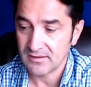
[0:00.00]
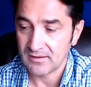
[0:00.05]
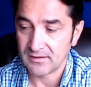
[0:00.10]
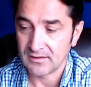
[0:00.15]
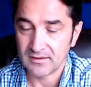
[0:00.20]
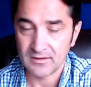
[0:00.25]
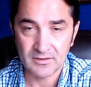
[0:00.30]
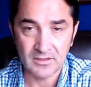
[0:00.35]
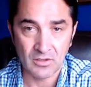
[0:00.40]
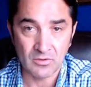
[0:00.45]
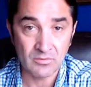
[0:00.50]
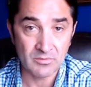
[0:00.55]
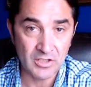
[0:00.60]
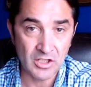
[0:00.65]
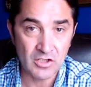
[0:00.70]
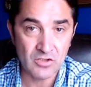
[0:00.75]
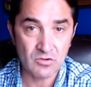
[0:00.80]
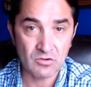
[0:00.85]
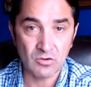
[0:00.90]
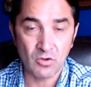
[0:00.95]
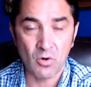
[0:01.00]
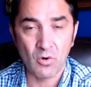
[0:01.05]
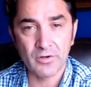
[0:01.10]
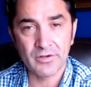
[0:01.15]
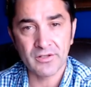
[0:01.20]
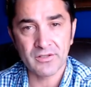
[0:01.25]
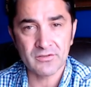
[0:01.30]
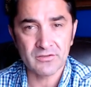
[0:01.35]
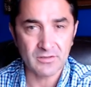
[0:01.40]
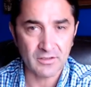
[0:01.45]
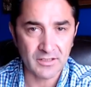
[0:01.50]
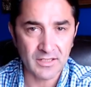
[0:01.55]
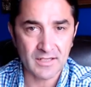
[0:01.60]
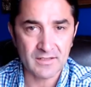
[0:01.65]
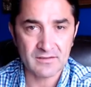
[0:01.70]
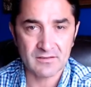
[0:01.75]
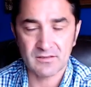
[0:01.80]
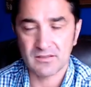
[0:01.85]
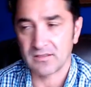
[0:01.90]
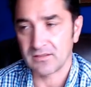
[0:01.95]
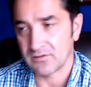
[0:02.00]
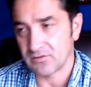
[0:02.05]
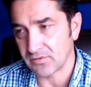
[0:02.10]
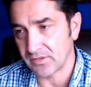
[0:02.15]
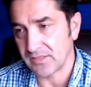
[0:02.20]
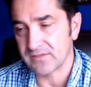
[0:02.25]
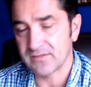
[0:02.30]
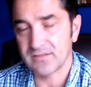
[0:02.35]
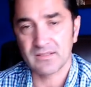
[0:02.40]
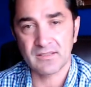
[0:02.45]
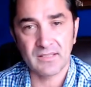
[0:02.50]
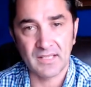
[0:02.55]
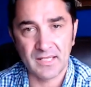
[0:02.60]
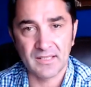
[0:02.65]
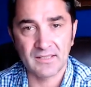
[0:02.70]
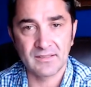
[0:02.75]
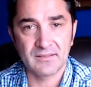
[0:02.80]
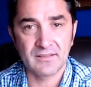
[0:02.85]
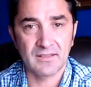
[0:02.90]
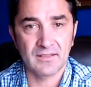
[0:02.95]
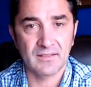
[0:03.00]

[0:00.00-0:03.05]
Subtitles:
You know, issued orders against treason and